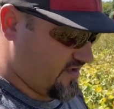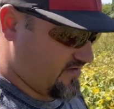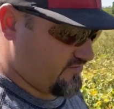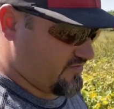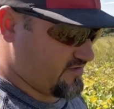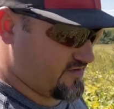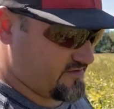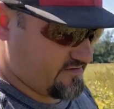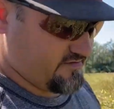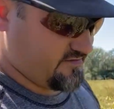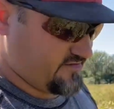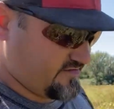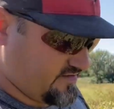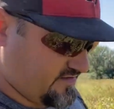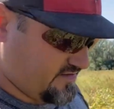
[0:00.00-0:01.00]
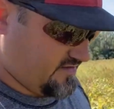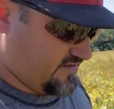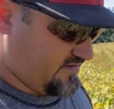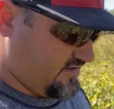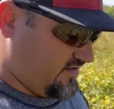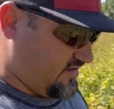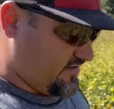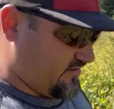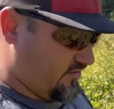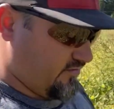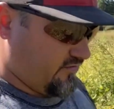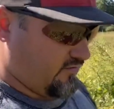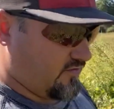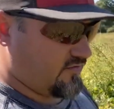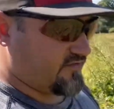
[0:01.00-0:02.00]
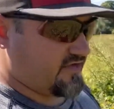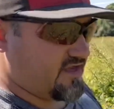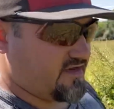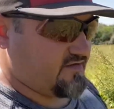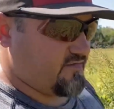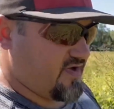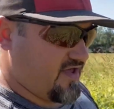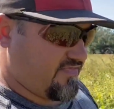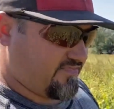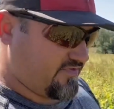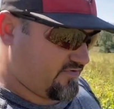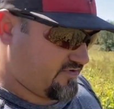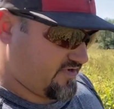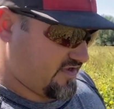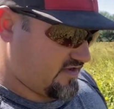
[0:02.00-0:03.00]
way. We're only getting about 30